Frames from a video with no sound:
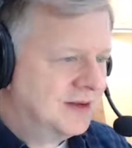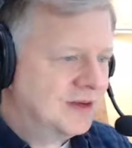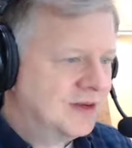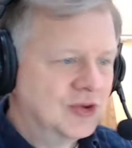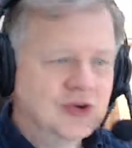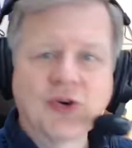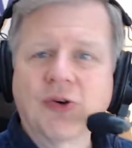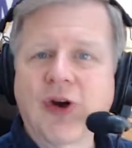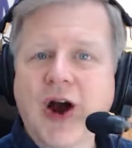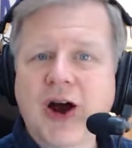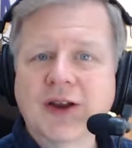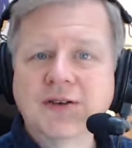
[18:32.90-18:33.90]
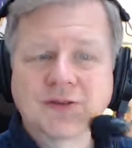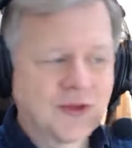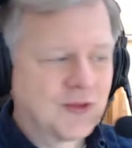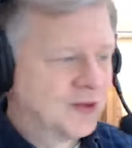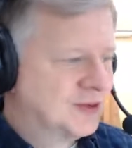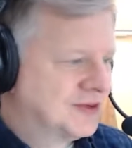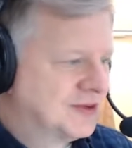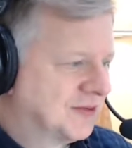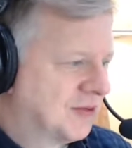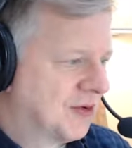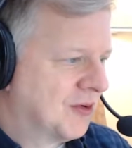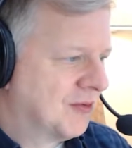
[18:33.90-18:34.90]
You're on Cruise
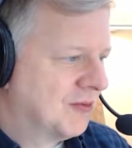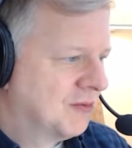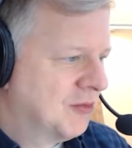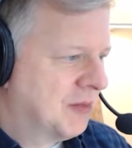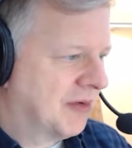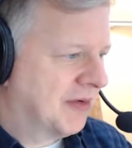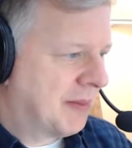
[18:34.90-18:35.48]
Control. We'll be right